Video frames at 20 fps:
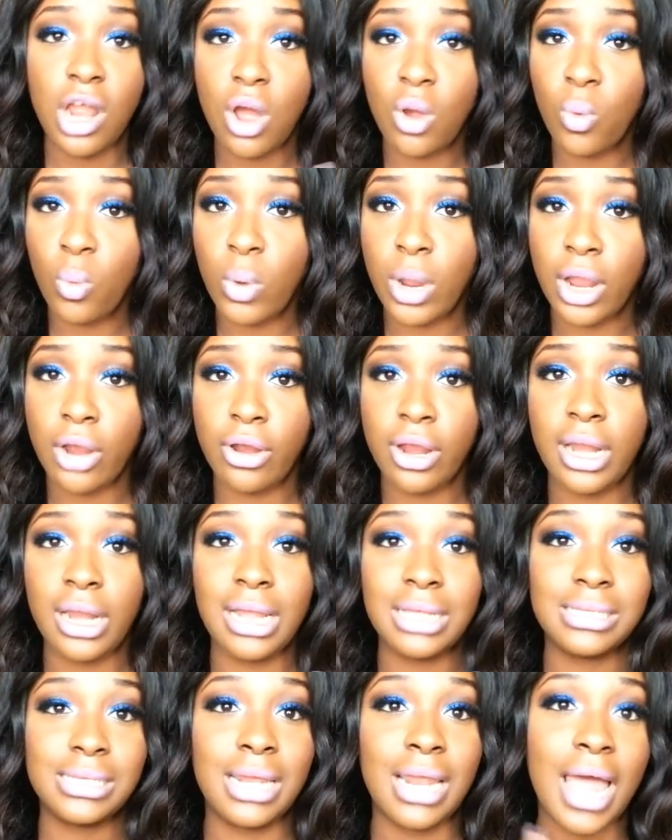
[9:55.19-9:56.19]
long wearing,
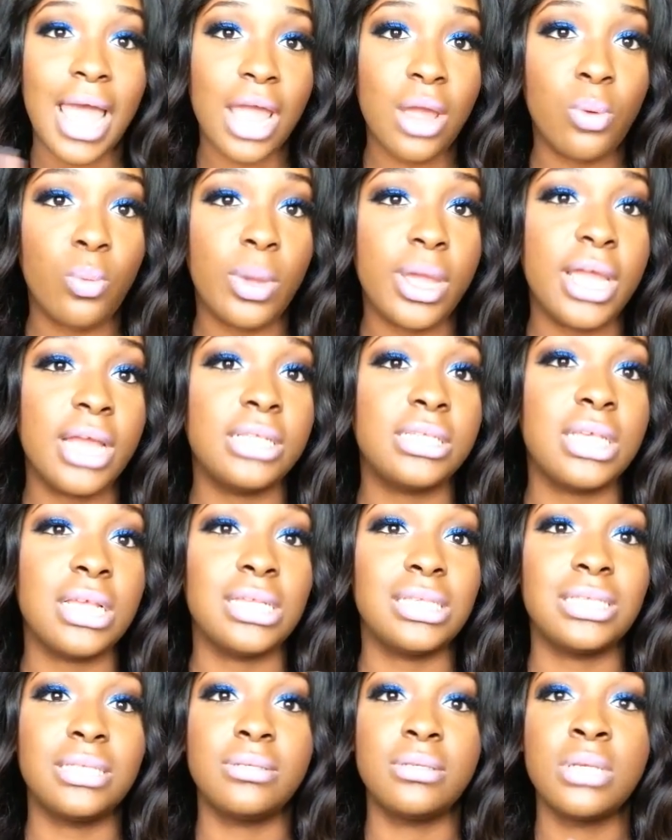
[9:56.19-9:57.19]
it's lightweight,
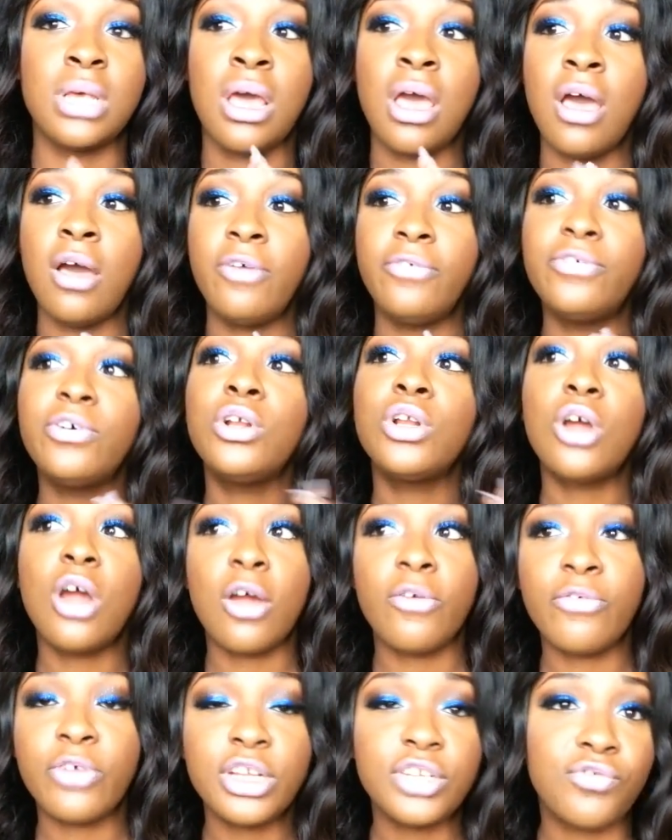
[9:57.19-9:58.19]
it's full
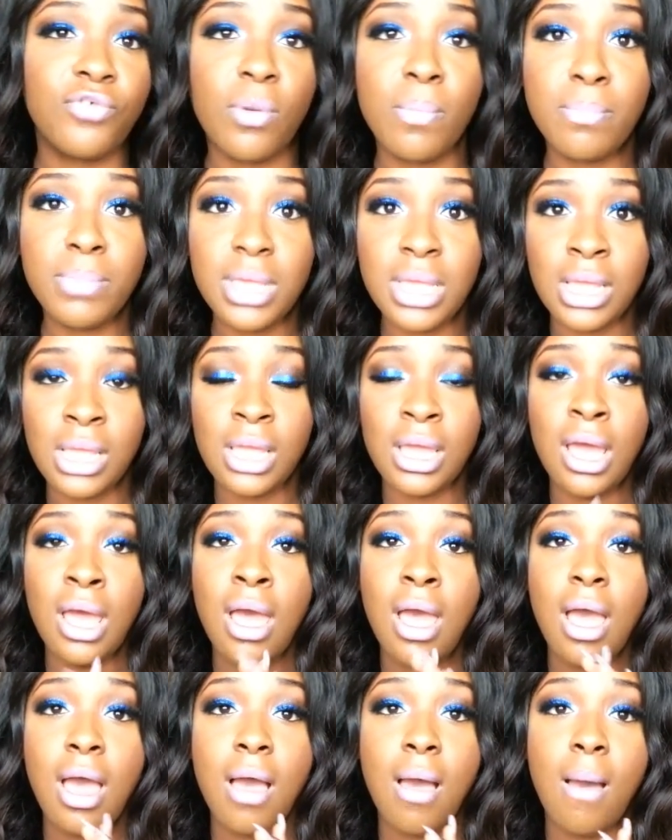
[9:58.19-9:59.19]
coverage for me.
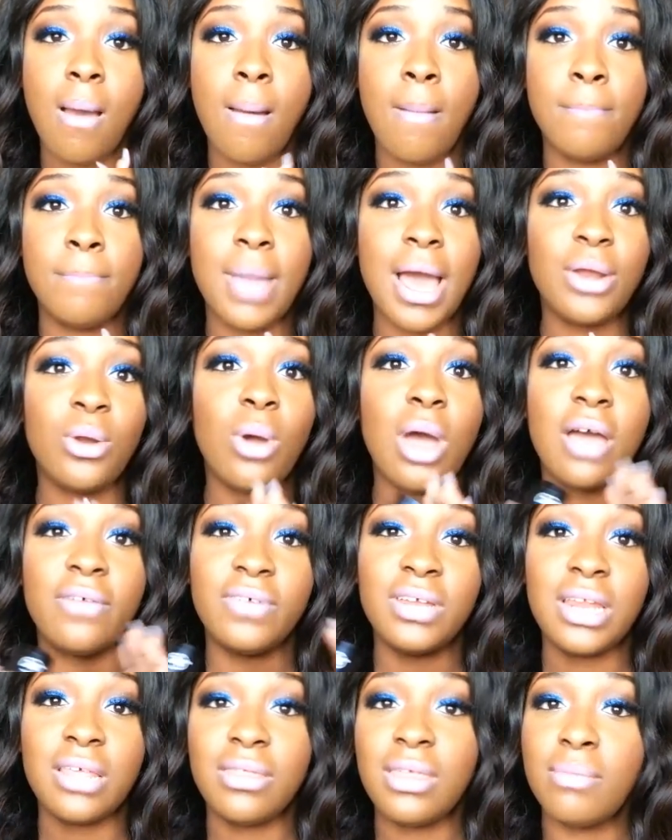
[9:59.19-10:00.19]
I don't
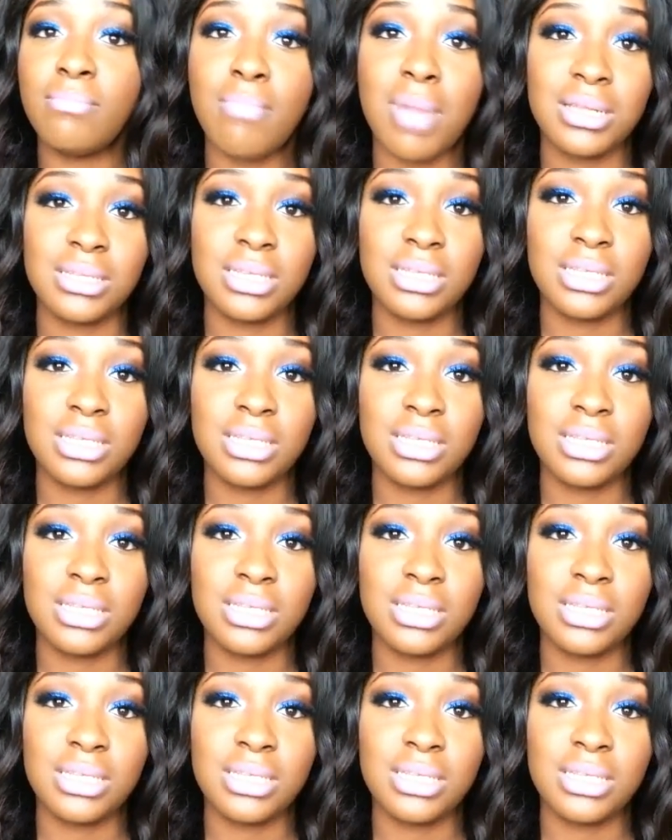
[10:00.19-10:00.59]
have anything bad